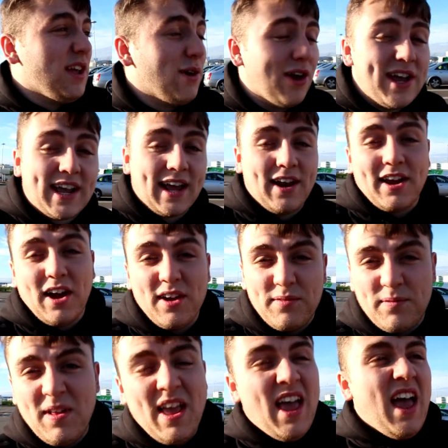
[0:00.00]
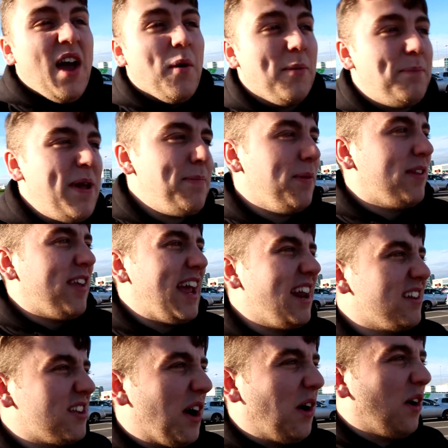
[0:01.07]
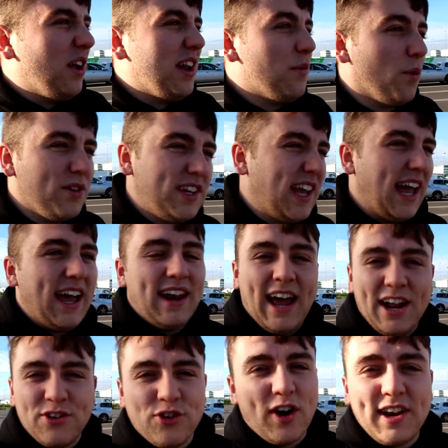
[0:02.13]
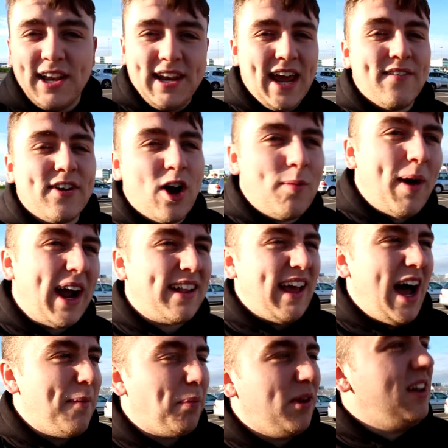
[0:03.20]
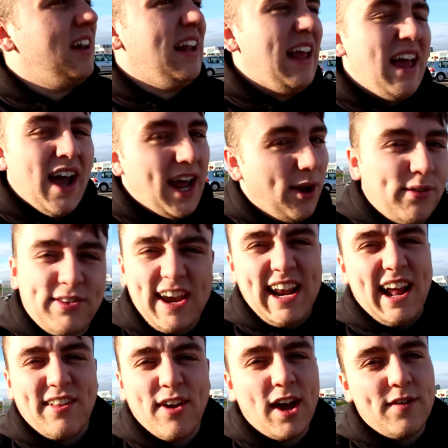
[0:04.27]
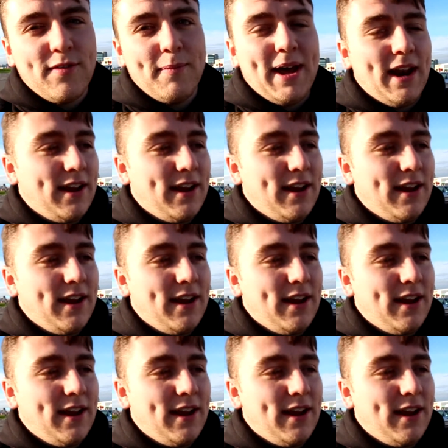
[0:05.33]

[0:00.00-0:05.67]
do like it. Like, when people say this whole, once you get an Android, you'll never go back to Apple, I don't see that side of it, man.